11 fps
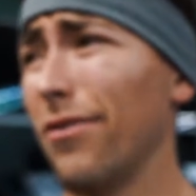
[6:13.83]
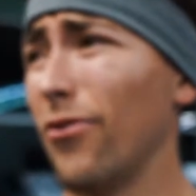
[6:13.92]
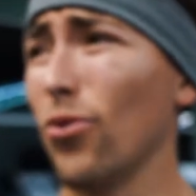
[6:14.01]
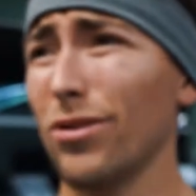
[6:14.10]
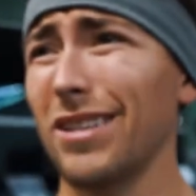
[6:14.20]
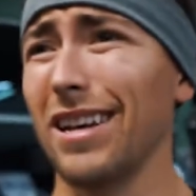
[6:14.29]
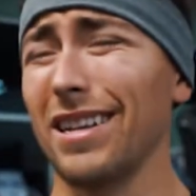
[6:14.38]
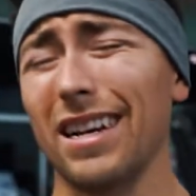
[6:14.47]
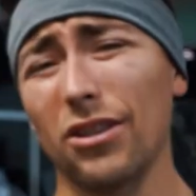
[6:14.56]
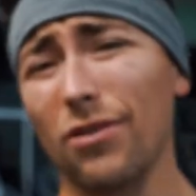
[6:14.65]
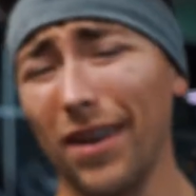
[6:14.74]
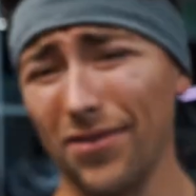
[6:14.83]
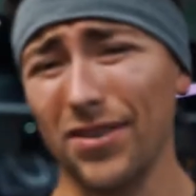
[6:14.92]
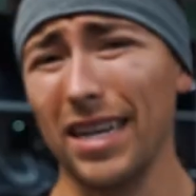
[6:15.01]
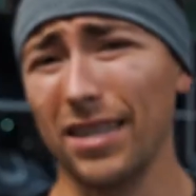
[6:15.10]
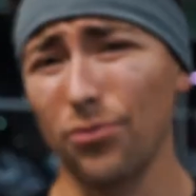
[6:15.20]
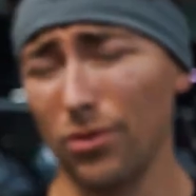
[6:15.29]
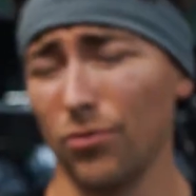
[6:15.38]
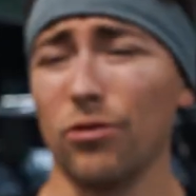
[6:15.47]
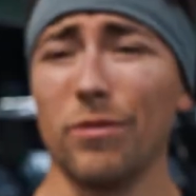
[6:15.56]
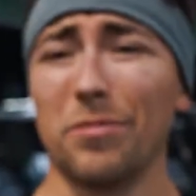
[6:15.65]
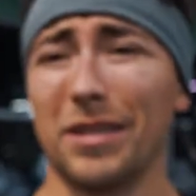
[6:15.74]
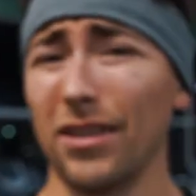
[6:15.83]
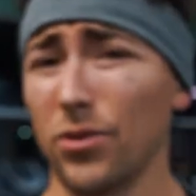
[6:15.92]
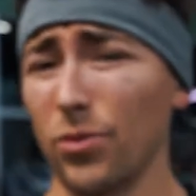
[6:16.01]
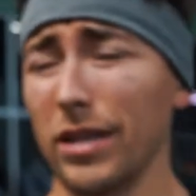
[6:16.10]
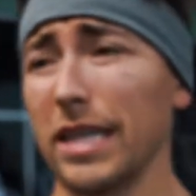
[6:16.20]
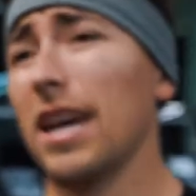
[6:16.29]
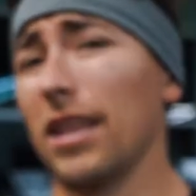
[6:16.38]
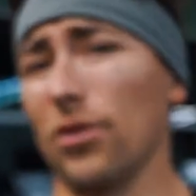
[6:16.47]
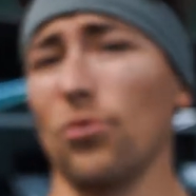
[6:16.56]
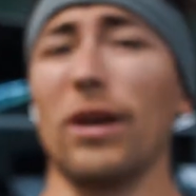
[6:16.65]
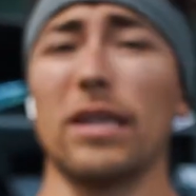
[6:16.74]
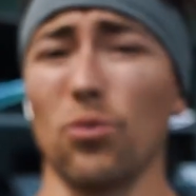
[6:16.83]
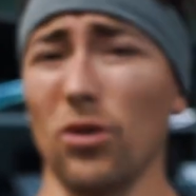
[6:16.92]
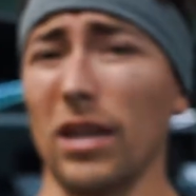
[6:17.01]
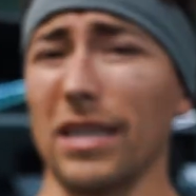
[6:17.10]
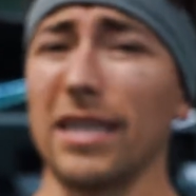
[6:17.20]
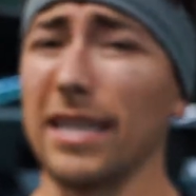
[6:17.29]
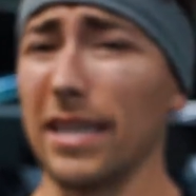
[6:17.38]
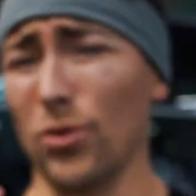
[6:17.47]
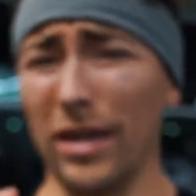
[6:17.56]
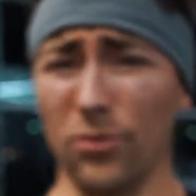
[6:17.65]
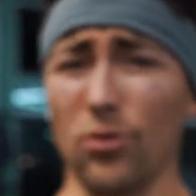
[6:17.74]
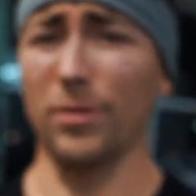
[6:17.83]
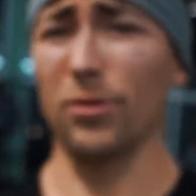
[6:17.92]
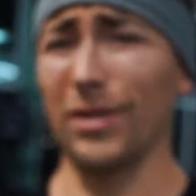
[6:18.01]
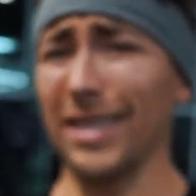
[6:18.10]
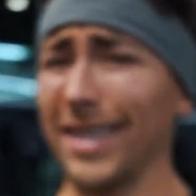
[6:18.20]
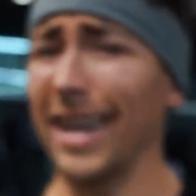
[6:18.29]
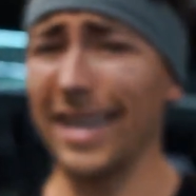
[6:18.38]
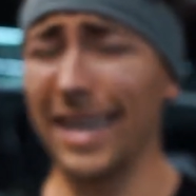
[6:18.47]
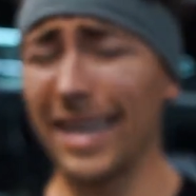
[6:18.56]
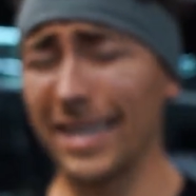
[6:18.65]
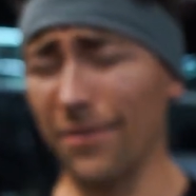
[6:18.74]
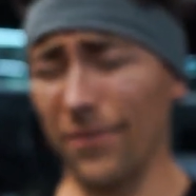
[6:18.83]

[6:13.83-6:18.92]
five sets, one warm up set of 20, the rest working sets, anywhere between 10 to